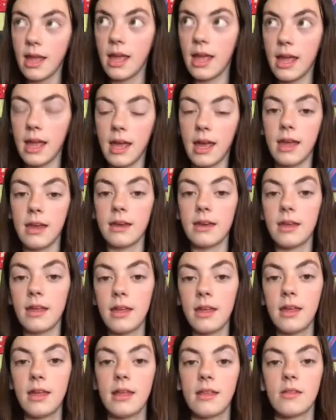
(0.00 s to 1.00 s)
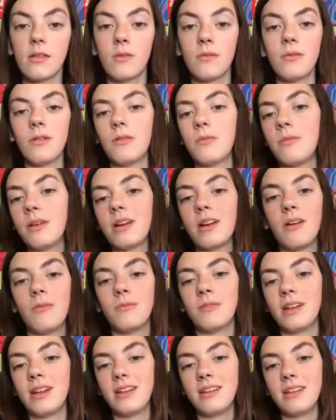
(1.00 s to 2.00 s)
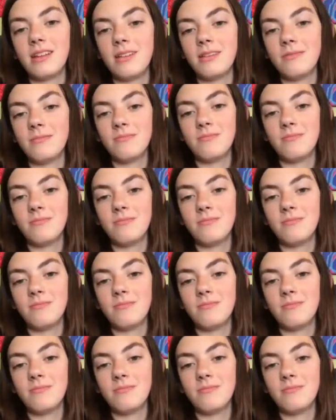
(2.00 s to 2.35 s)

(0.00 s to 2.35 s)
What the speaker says: And so, oh my God, what I did.